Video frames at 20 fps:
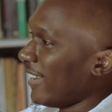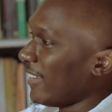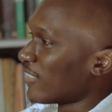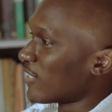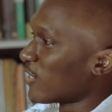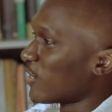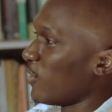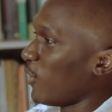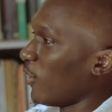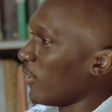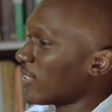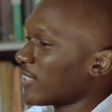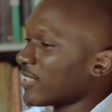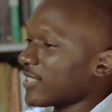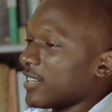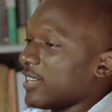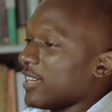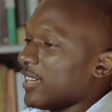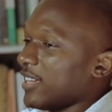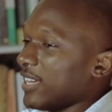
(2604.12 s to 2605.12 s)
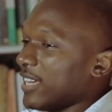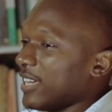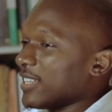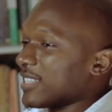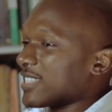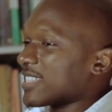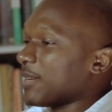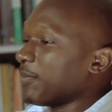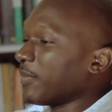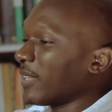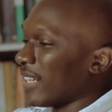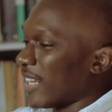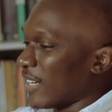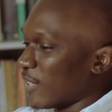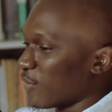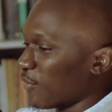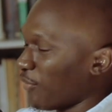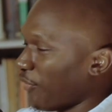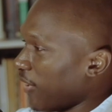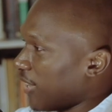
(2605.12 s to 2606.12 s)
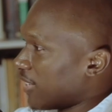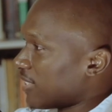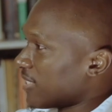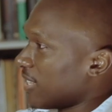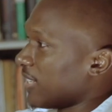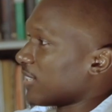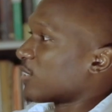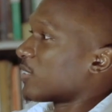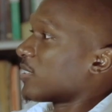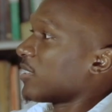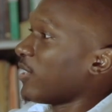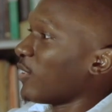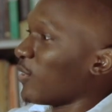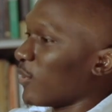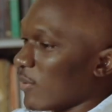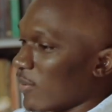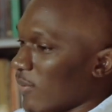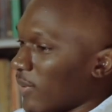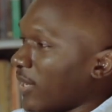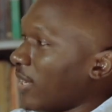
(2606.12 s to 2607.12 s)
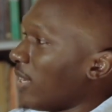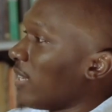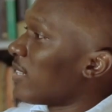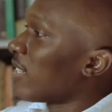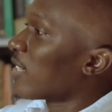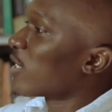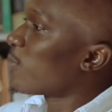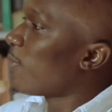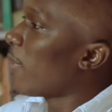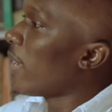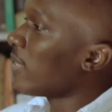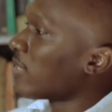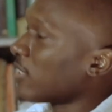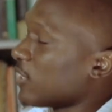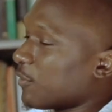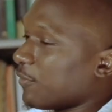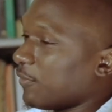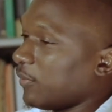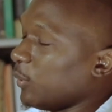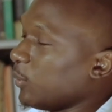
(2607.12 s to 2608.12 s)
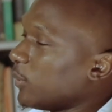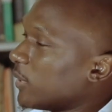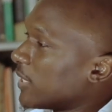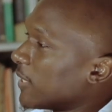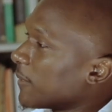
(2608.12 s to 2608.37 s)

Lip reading: It's not something that is fixed. It's, it expands. It's fluid.